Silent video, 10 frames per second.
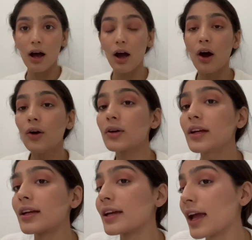
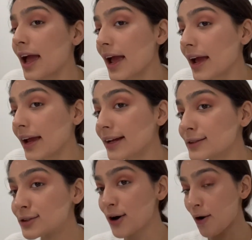Okay,
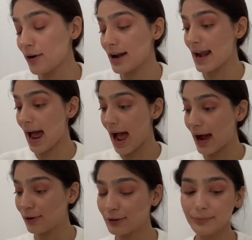so
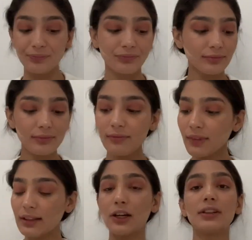
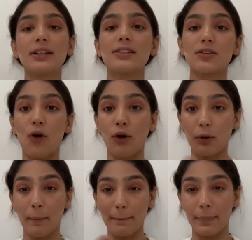now that it's
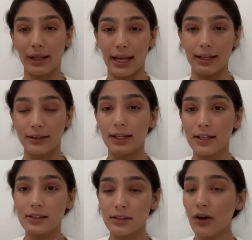all blended
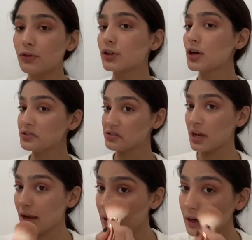and stuff, we're going to
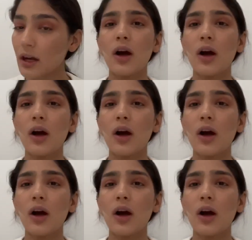take,